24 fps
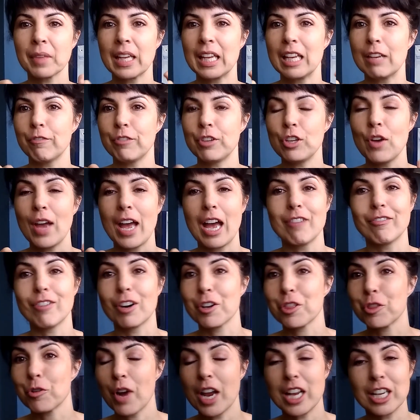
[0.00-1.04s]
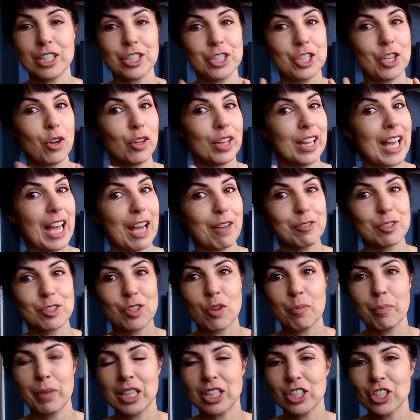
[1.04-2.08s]
If you have arthritis, you only have
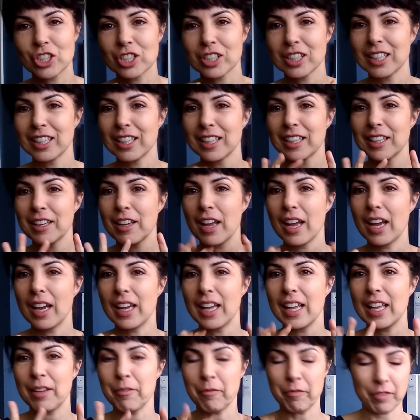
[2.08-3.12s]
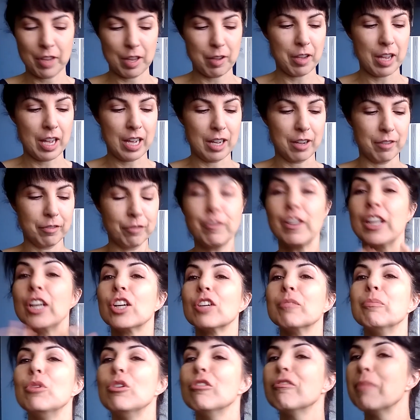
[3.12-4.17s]
so much
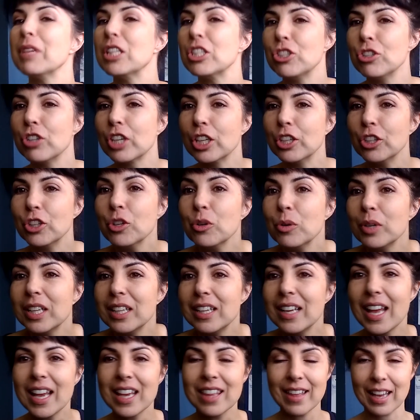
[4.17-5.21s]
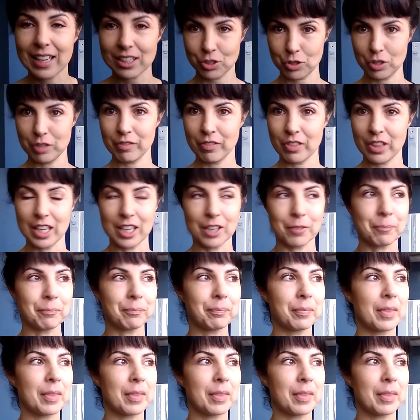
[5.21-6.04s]
finger movements you can do in a day, that sort of thing.